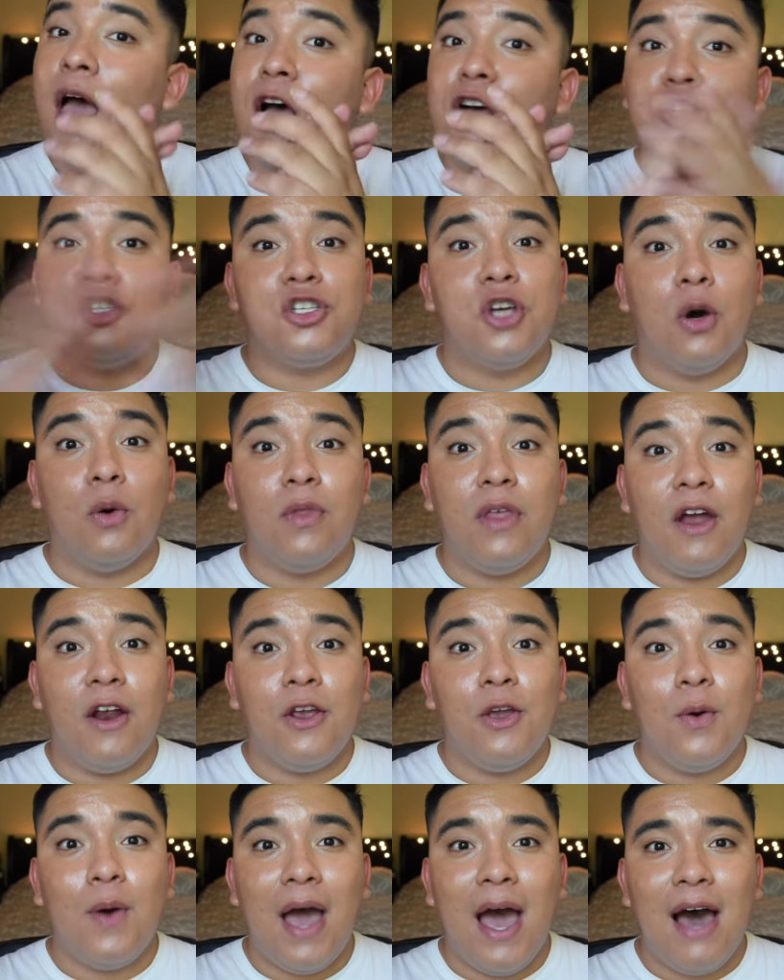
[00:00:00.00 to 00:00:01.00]
So there
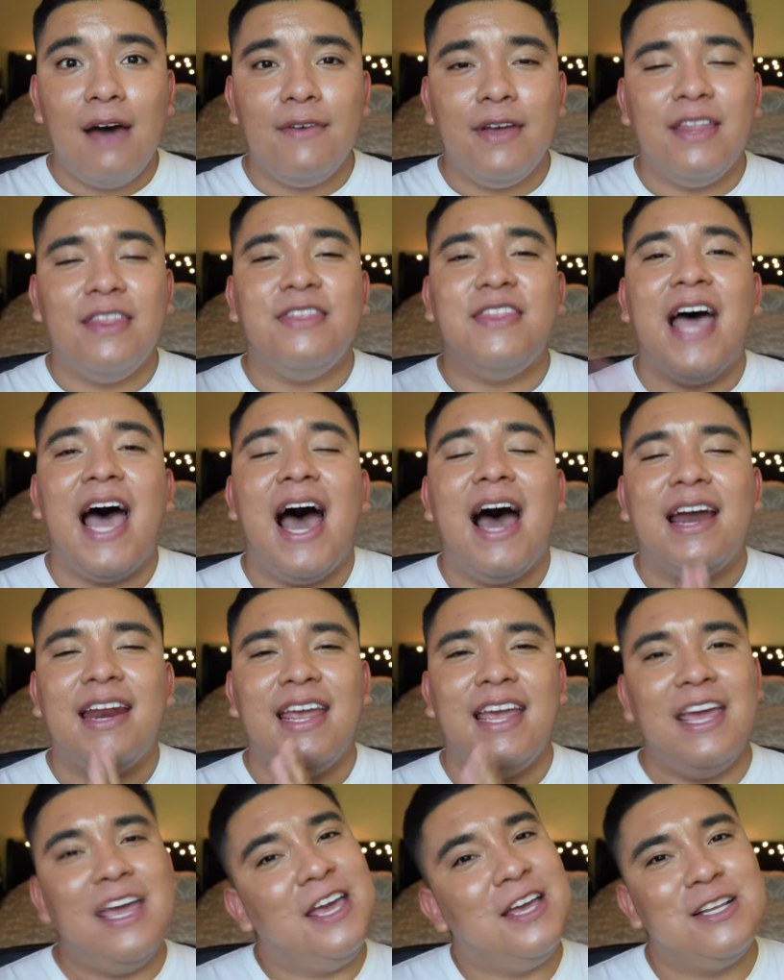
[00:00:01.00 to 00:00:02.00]
you have it. That
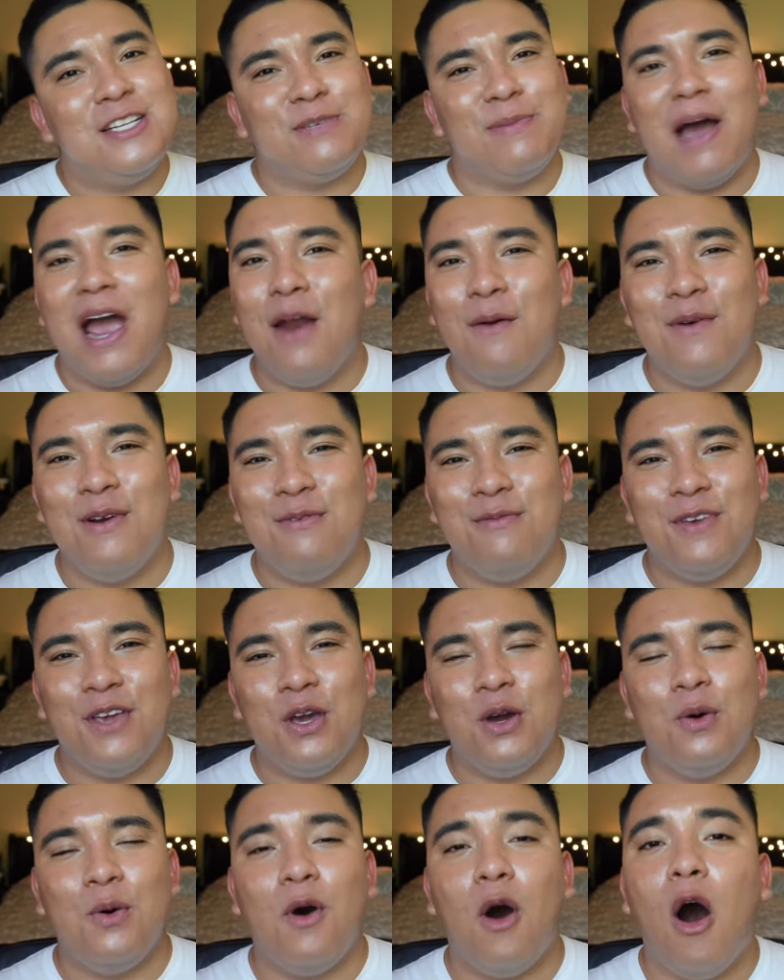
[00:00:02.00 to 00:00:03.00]
is my
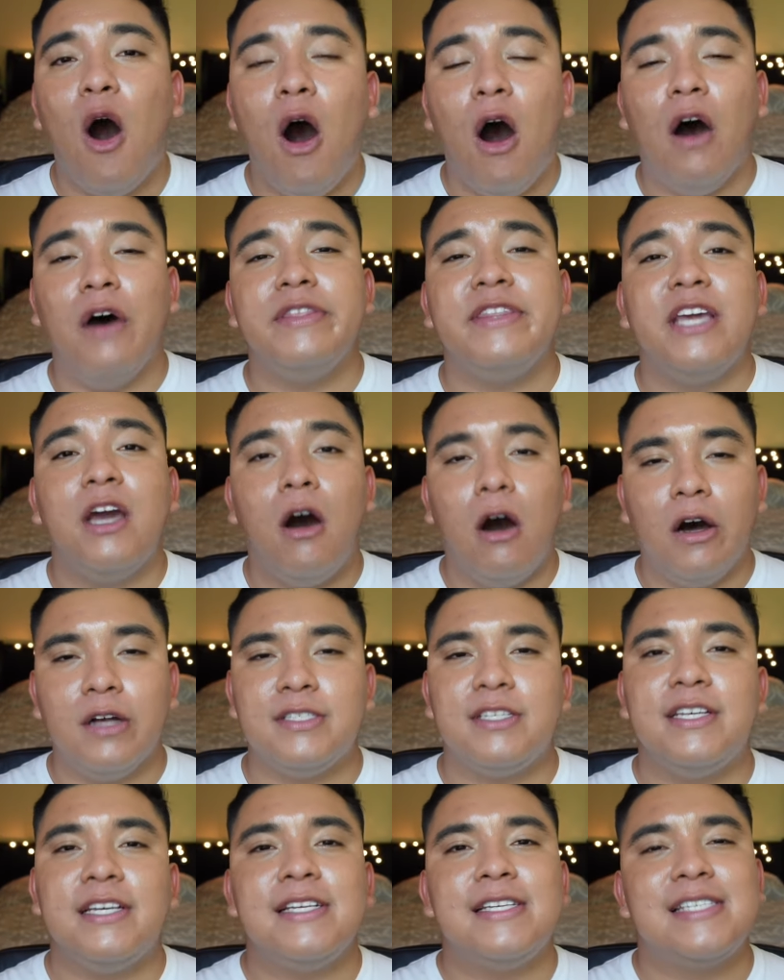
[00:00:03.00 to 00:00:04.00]
review on the
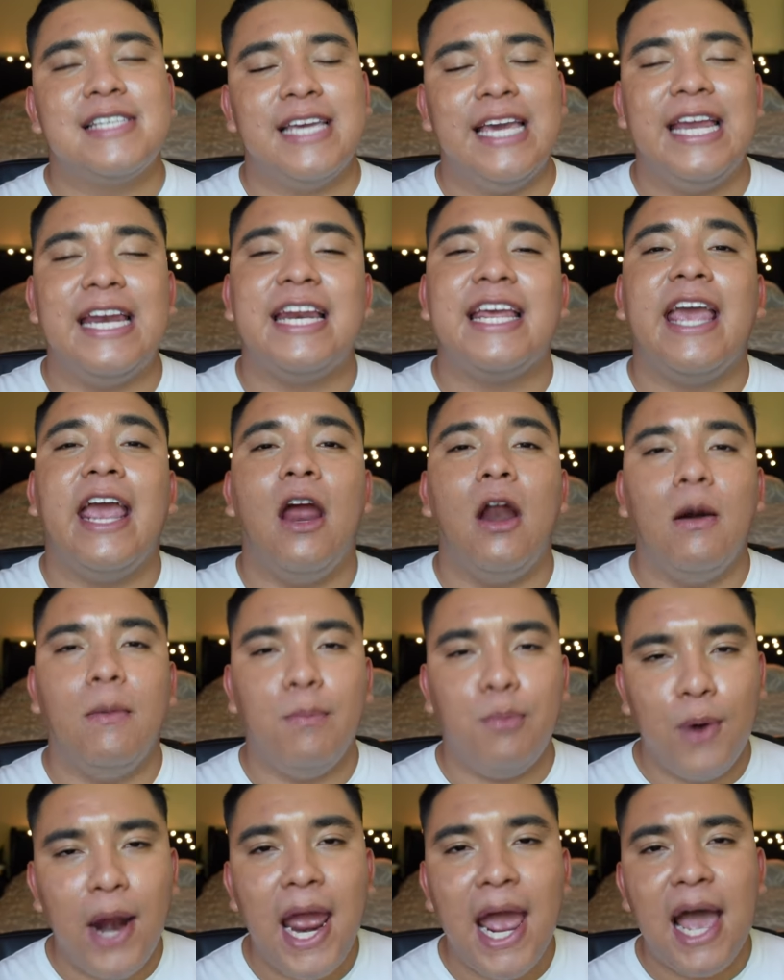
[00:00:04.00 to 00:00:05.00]
Otzi skincare
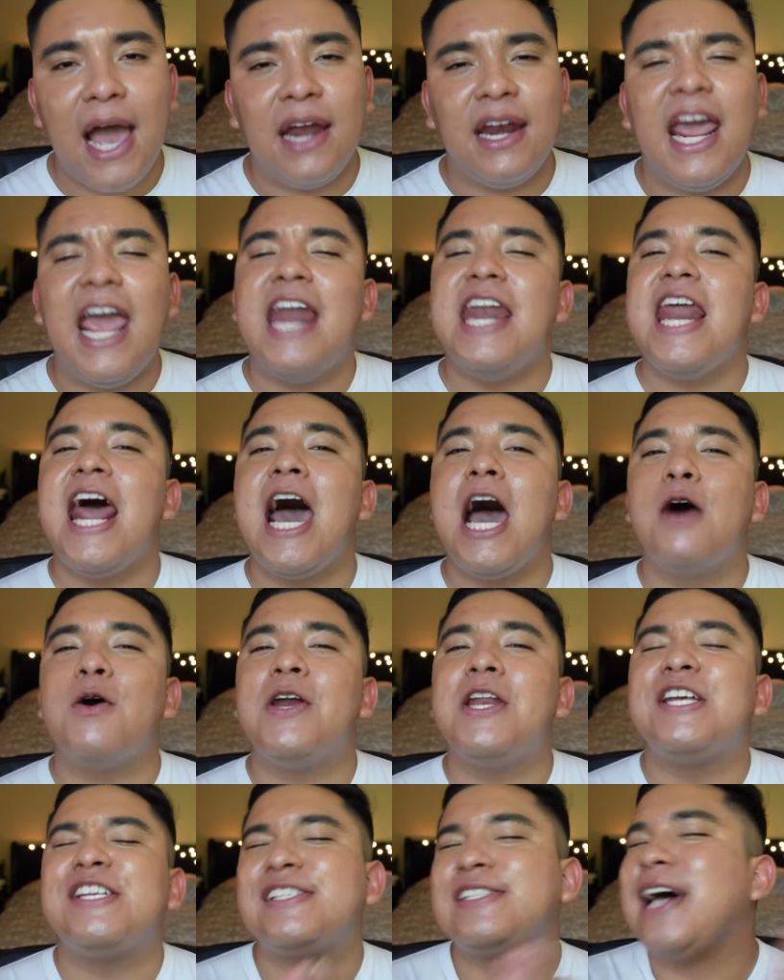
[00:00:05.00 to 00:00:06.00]
brand, and now
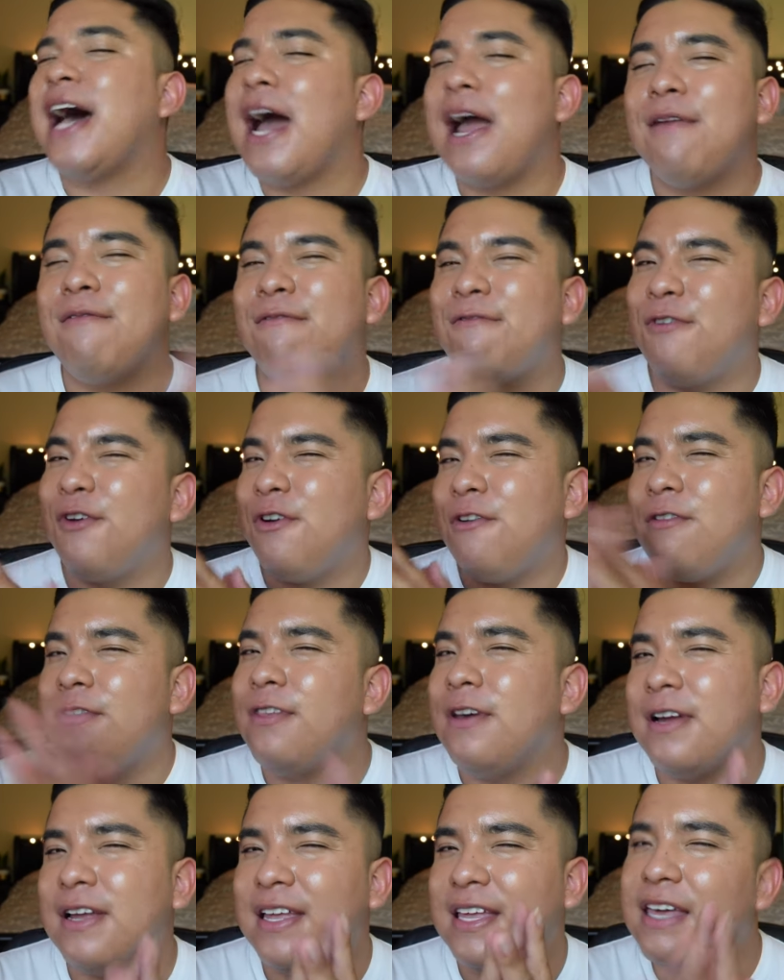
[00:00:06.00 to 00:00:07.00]
it is time for
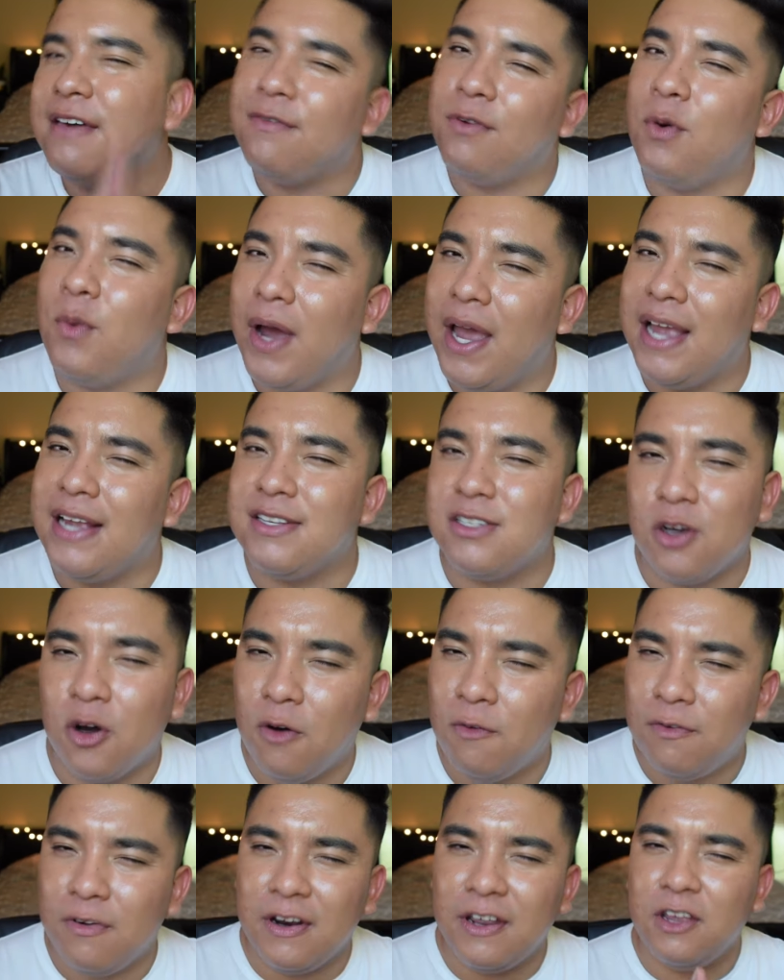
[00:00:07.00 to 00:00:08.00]
the giveaway. So
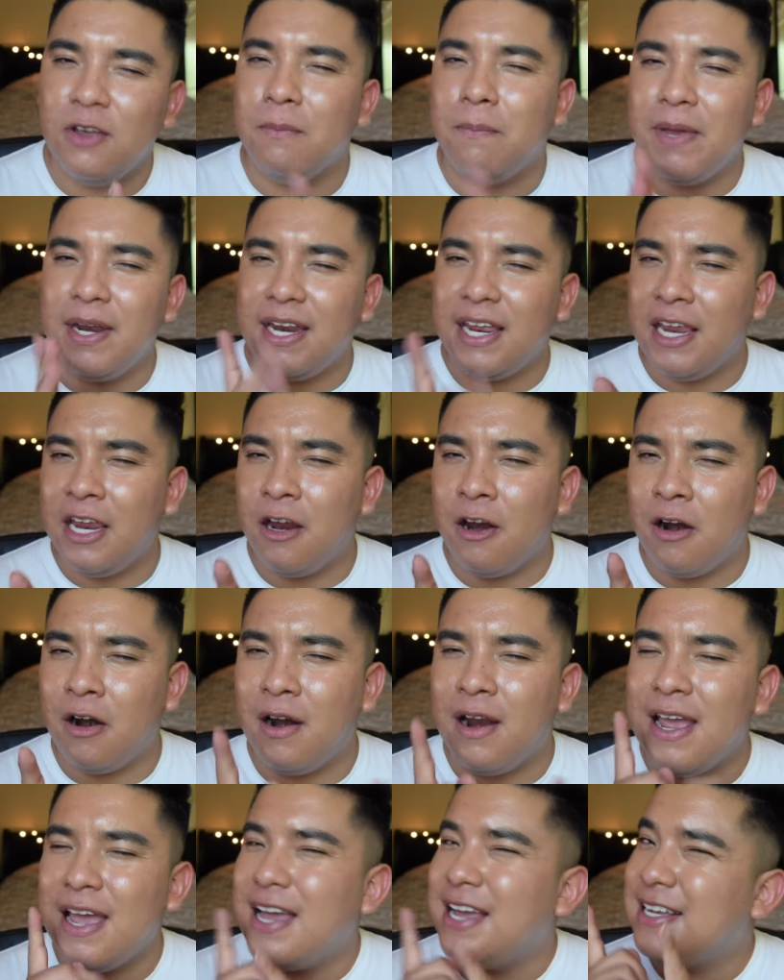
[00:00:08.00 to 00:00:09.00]
hopefully you've been here
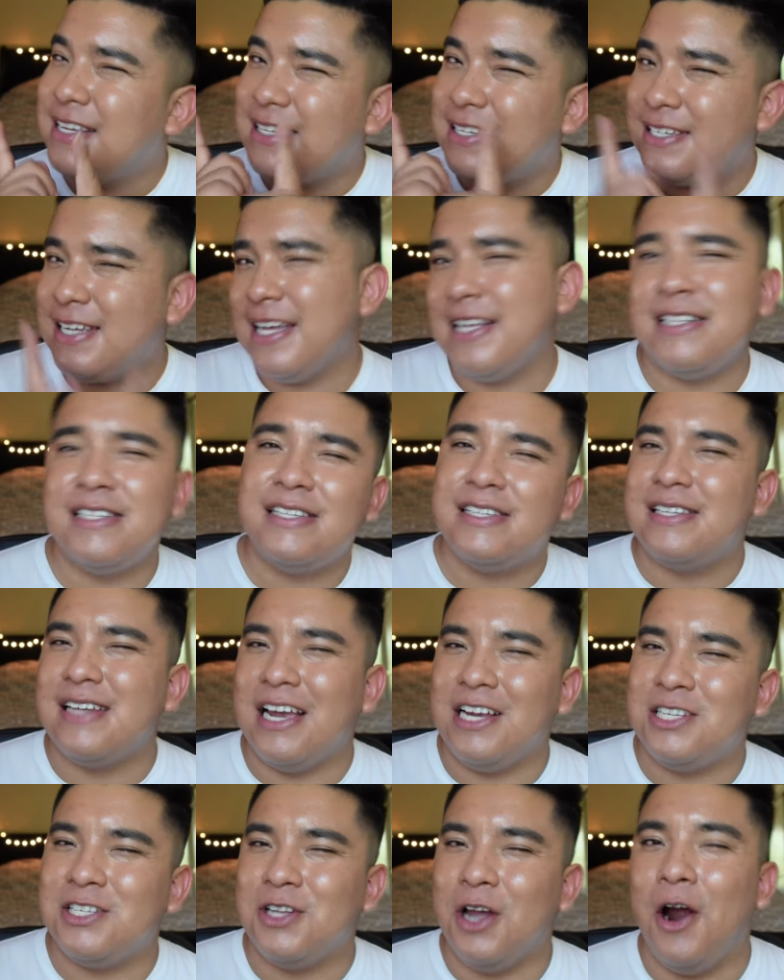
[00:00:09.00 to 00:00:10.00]
since
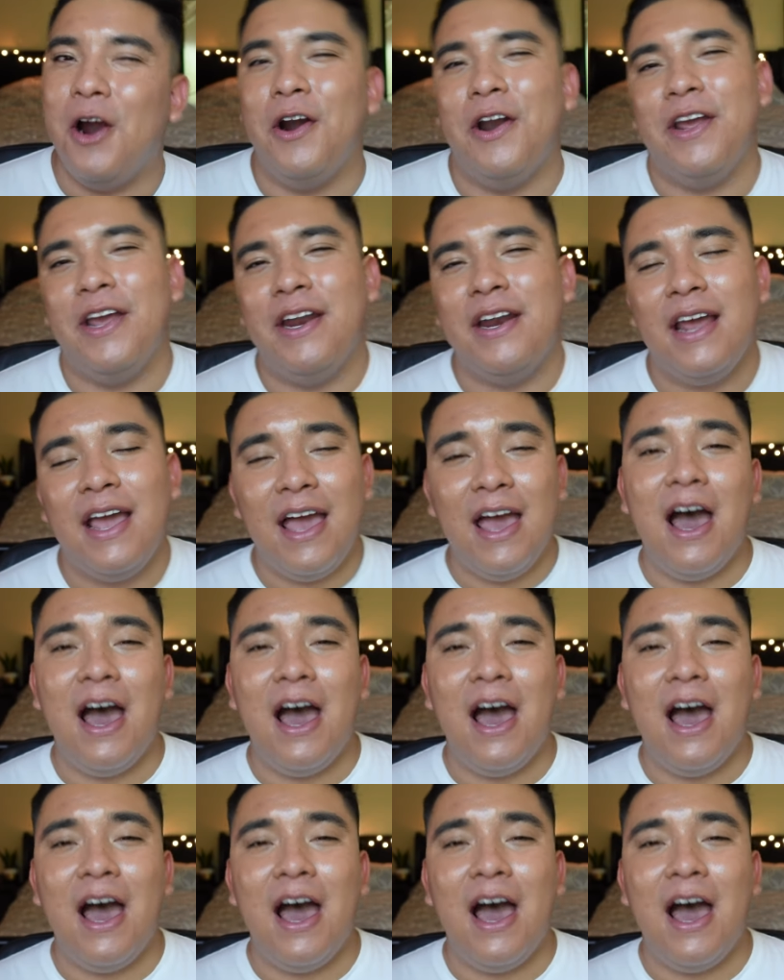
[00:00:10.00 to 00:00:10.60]
I started.